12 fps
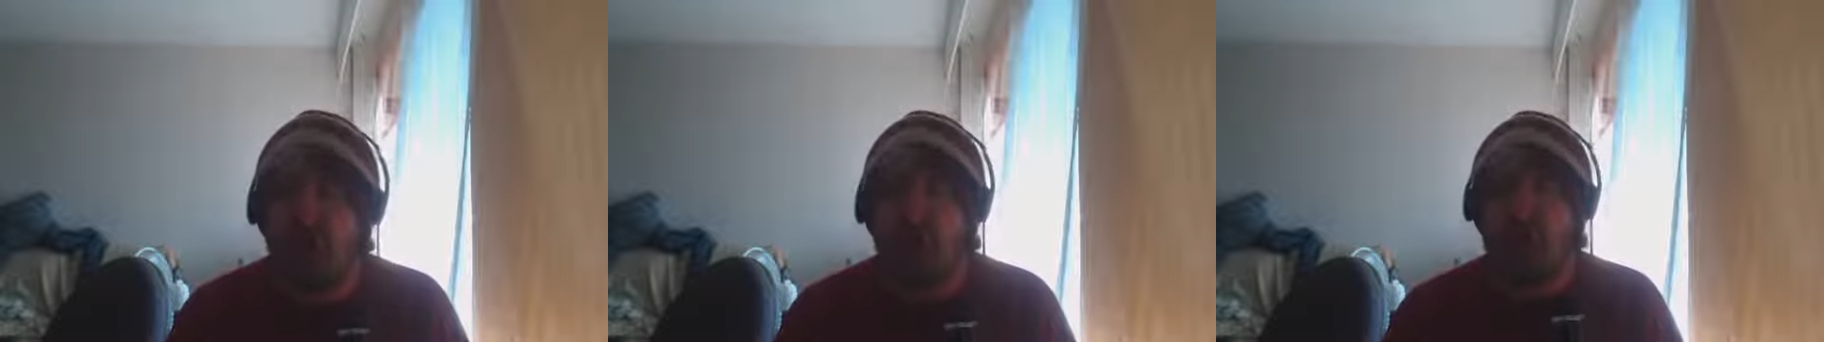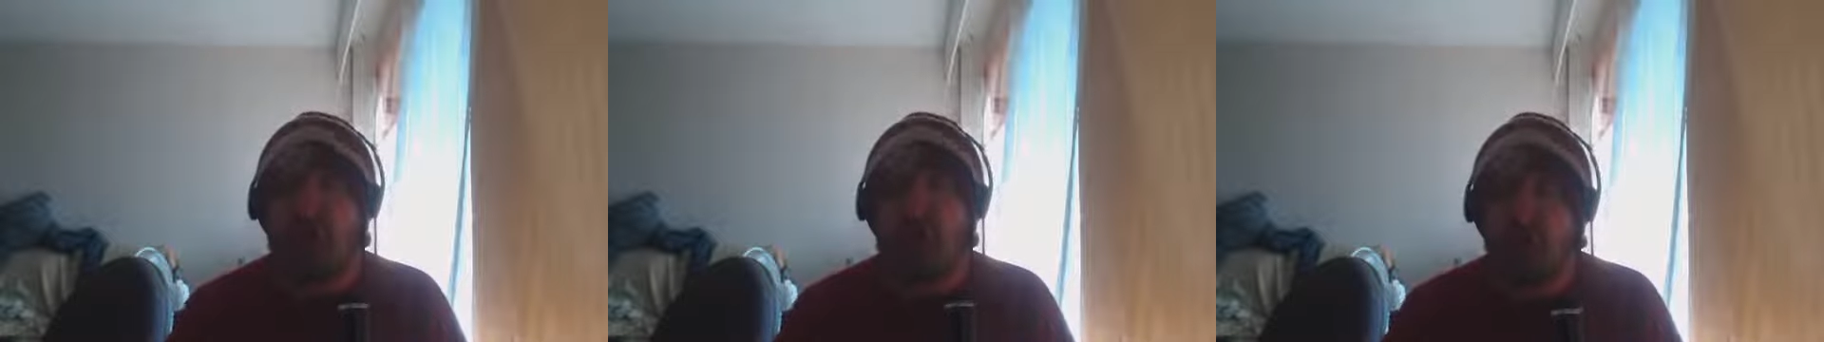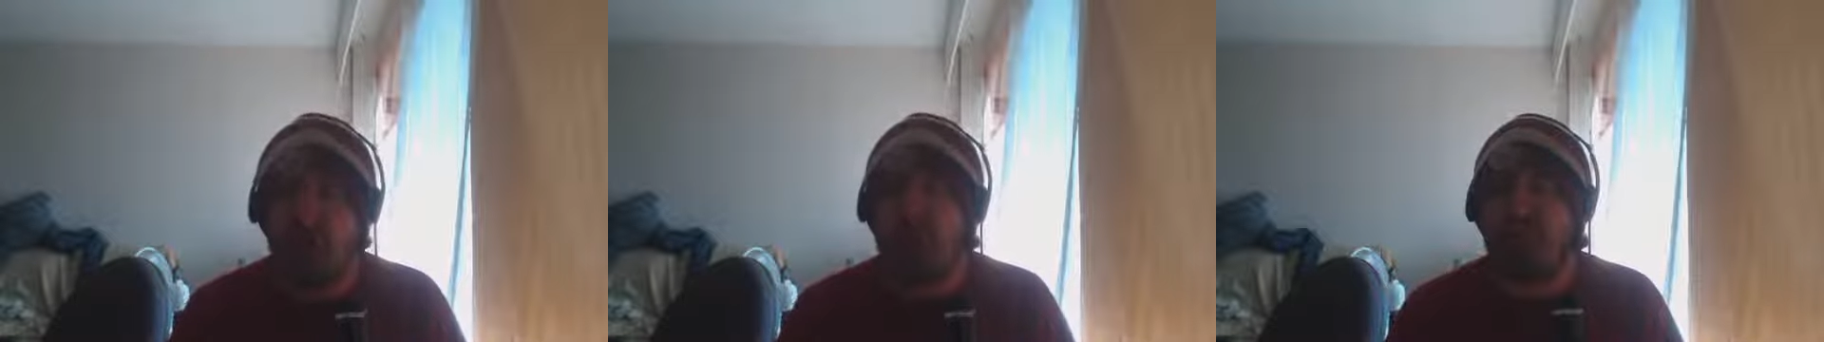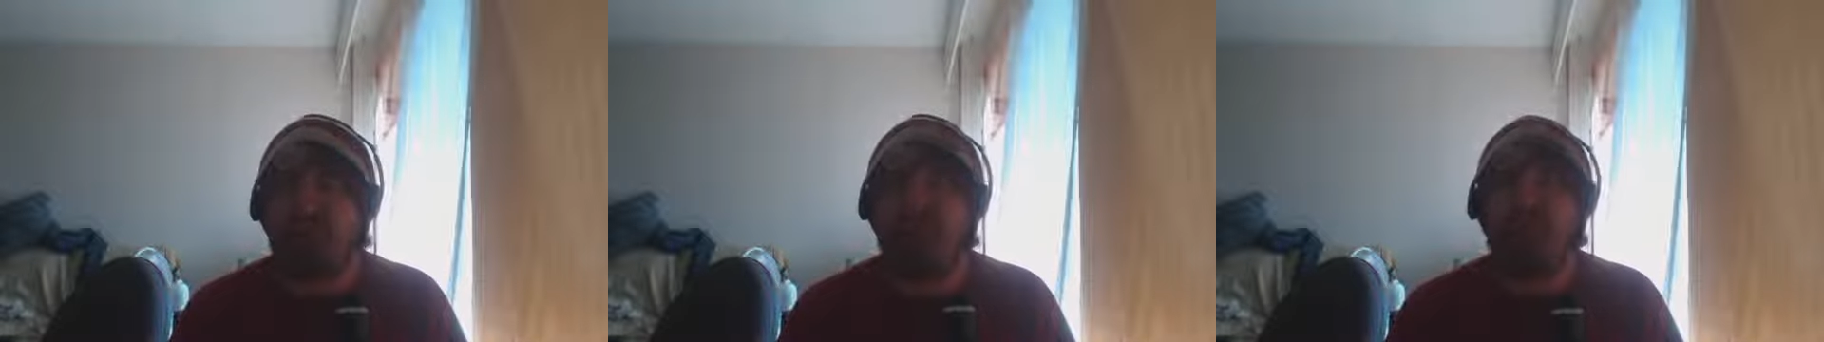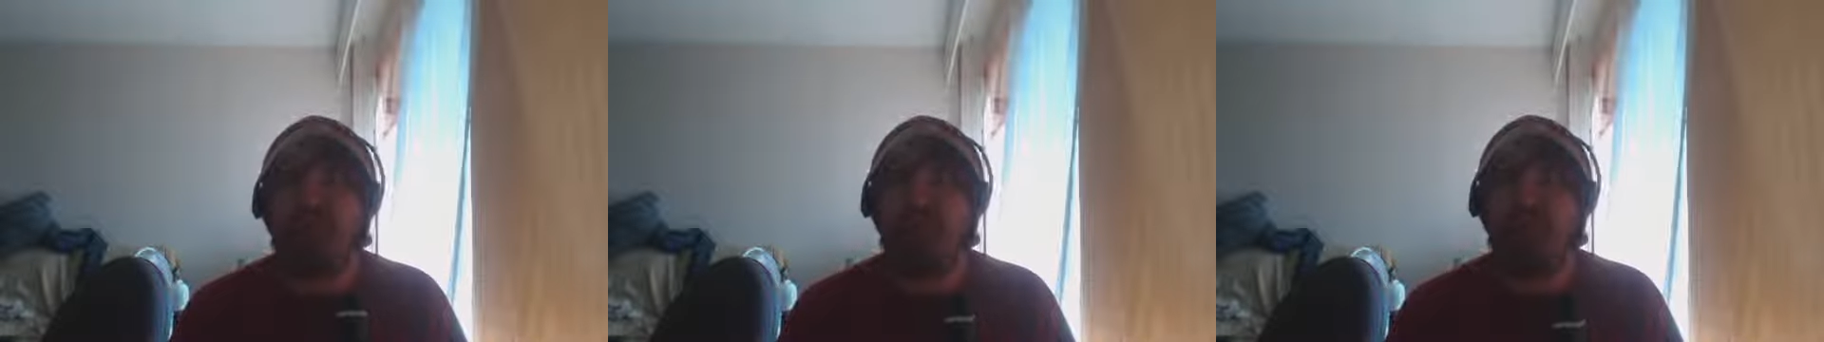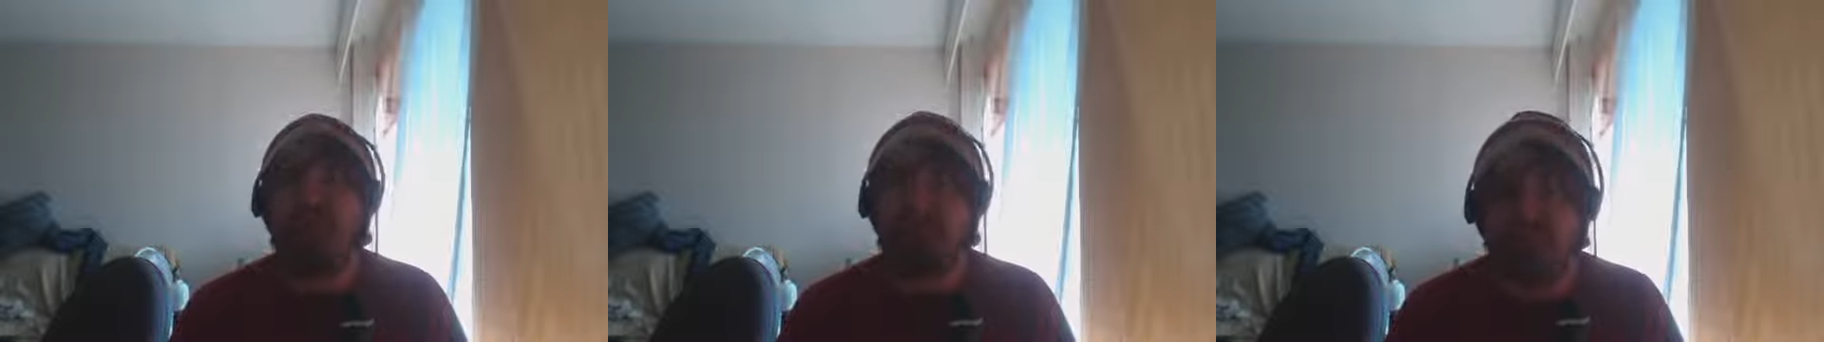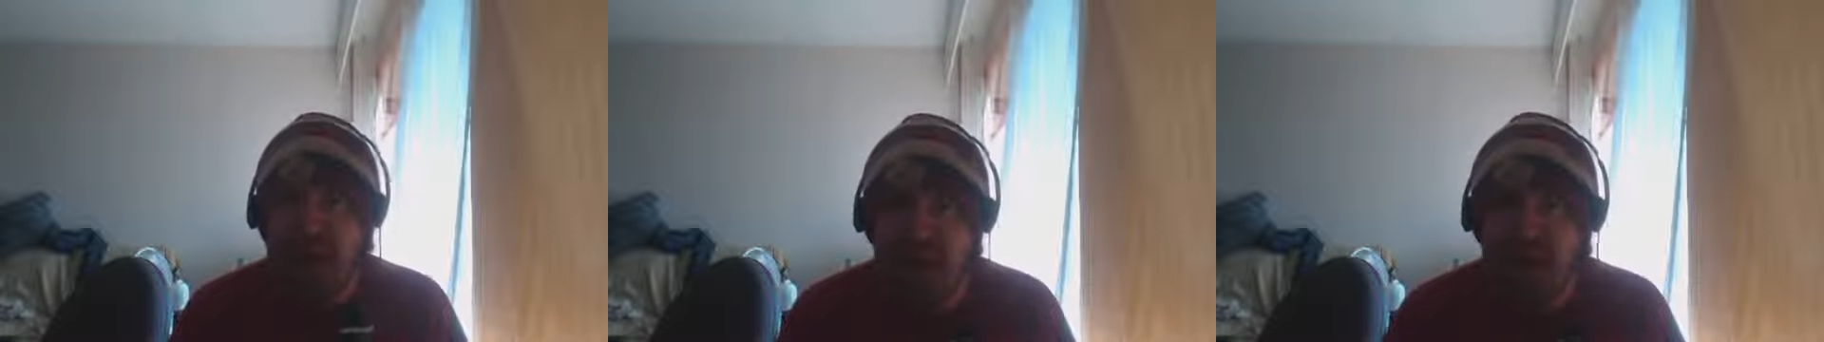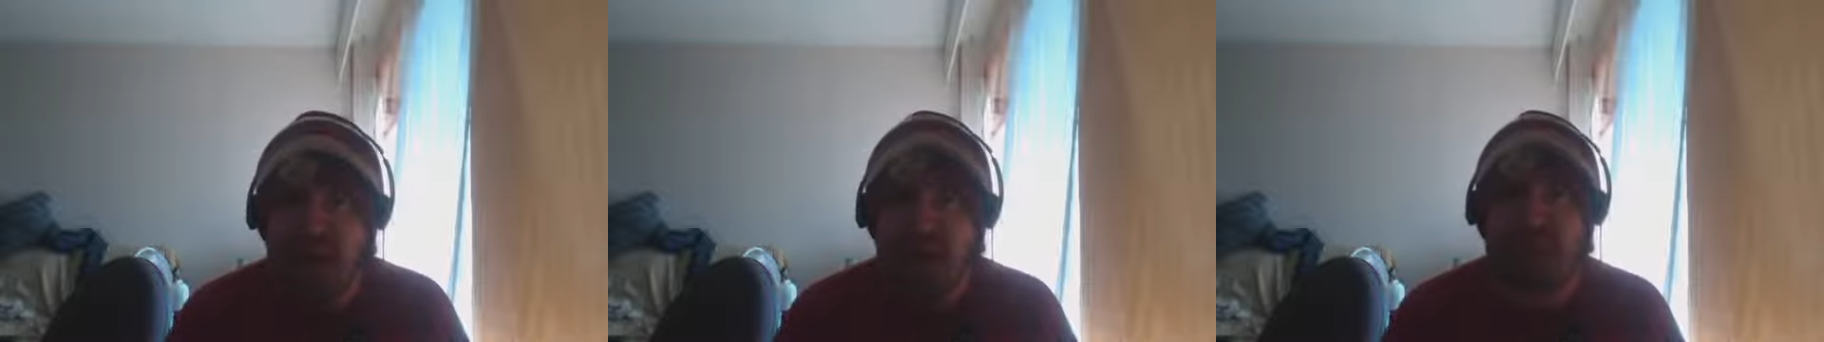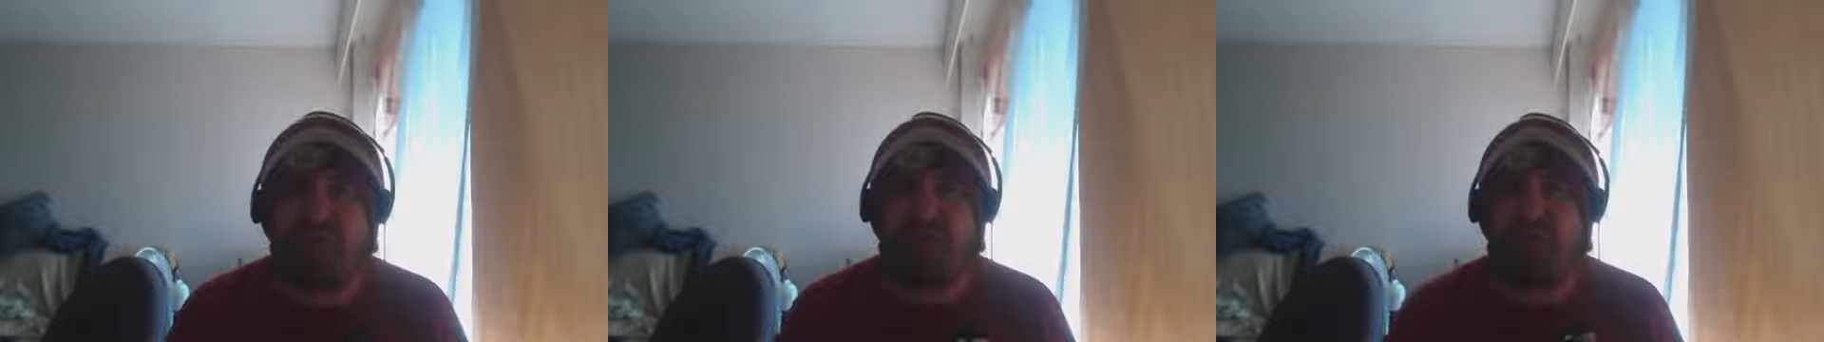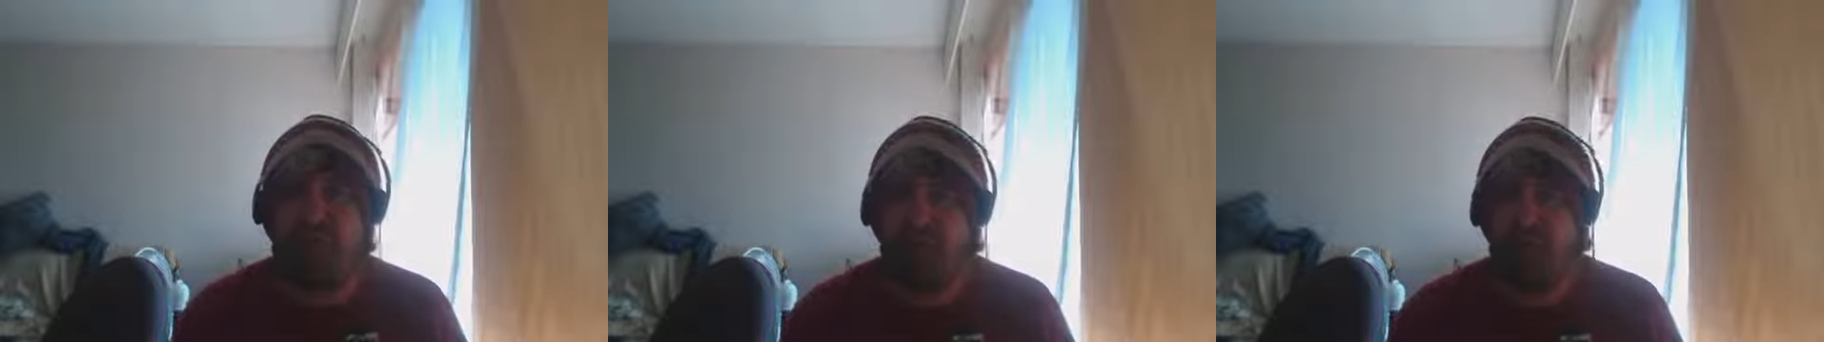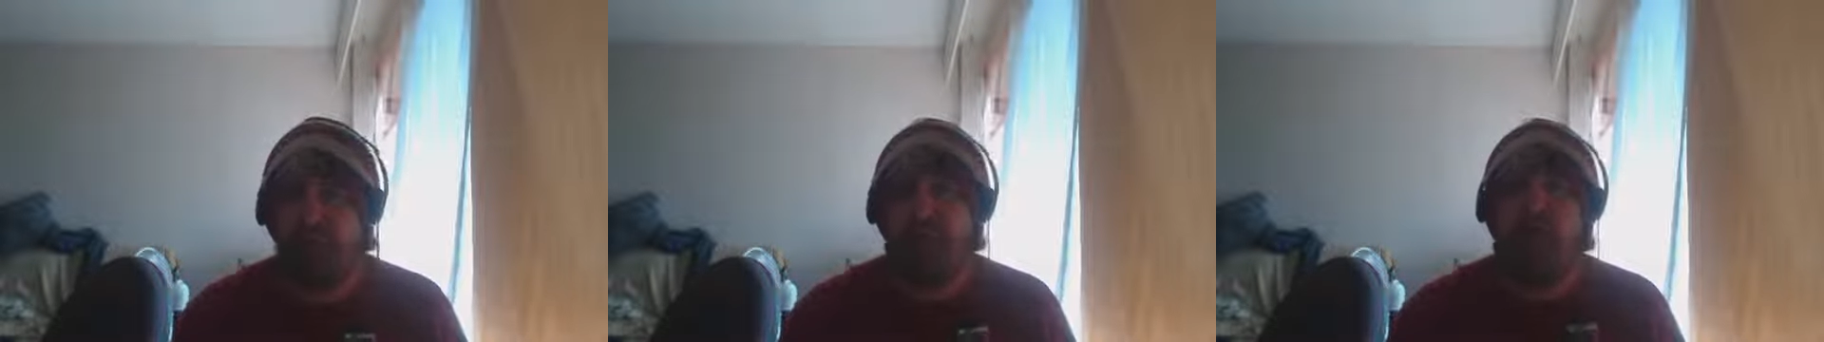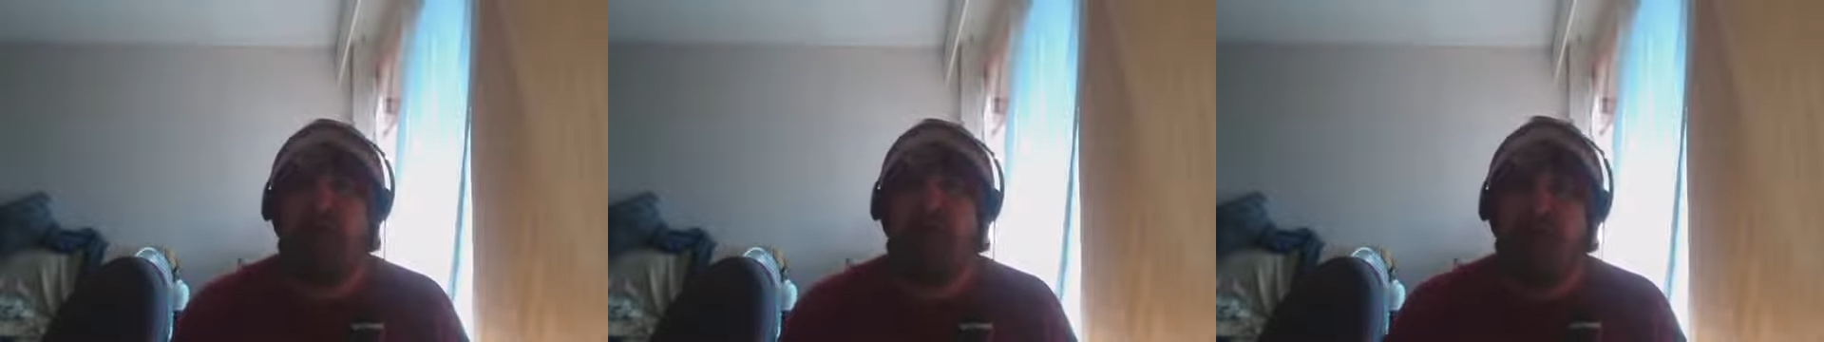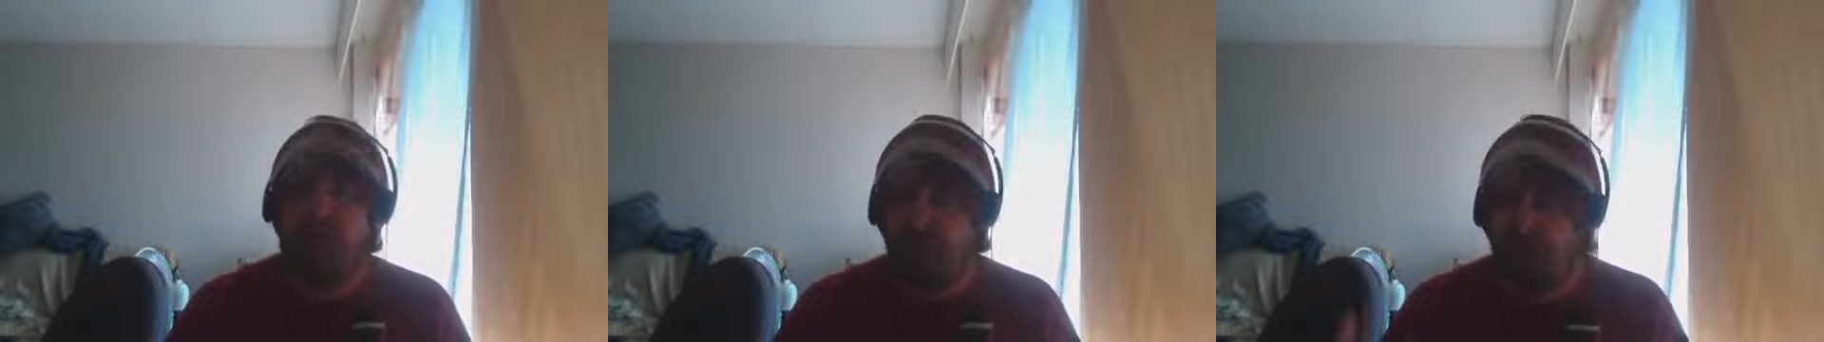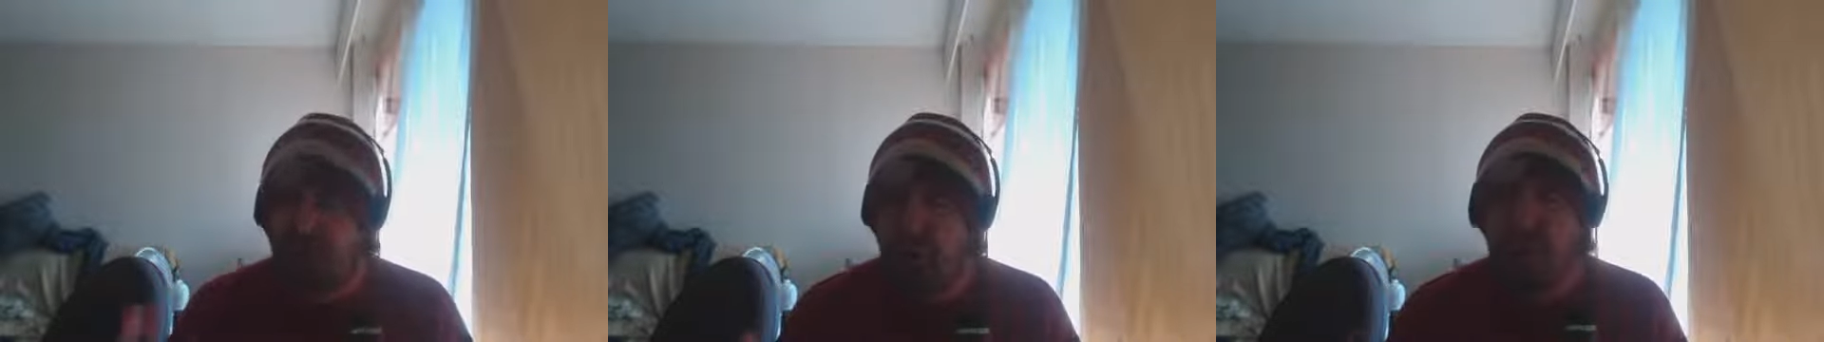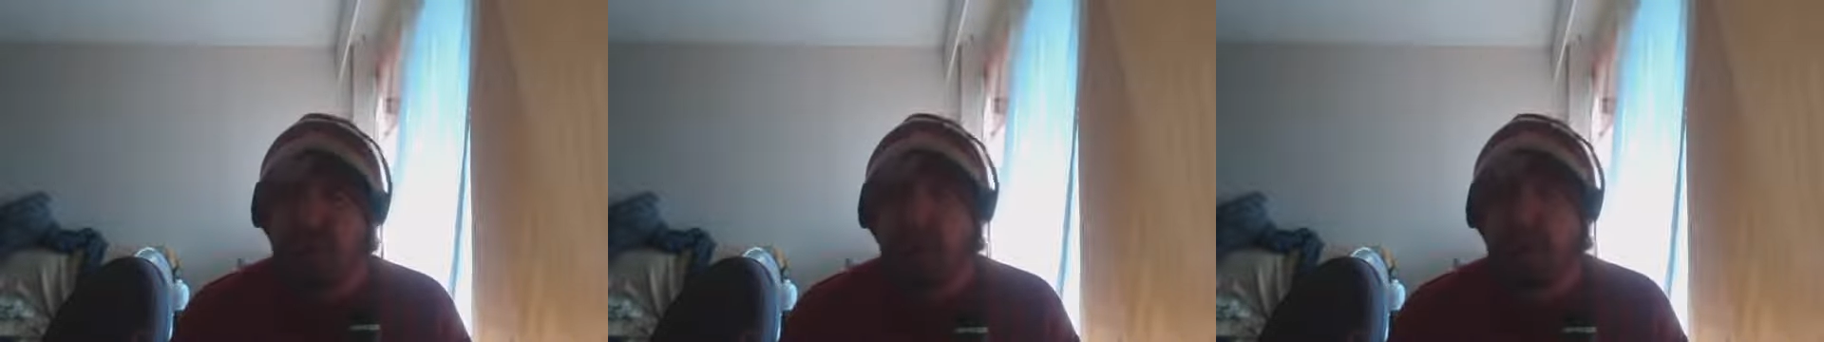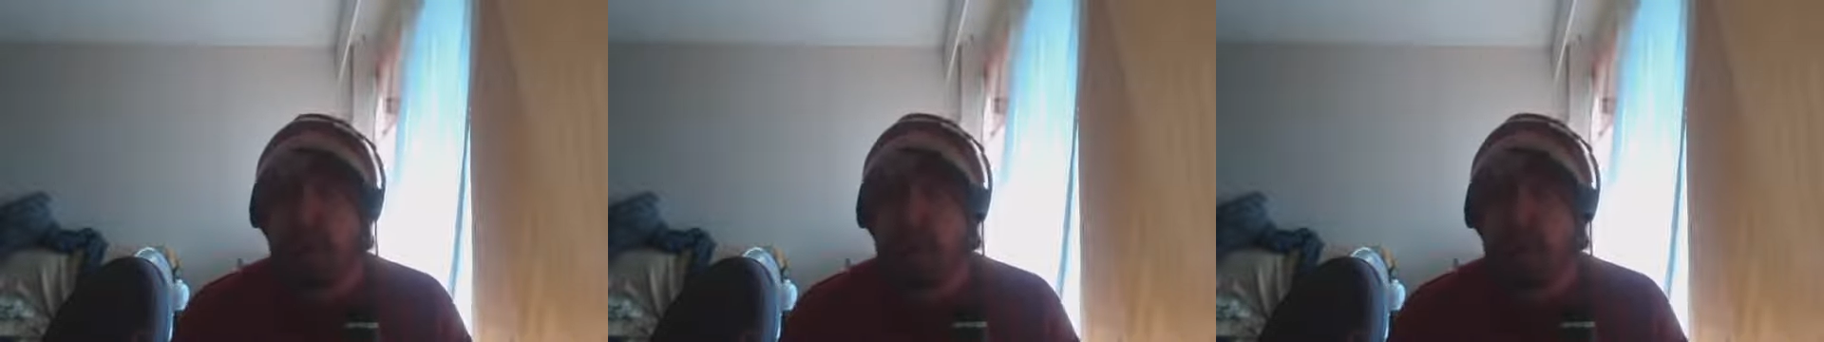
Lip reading: [unreadable: no face in view]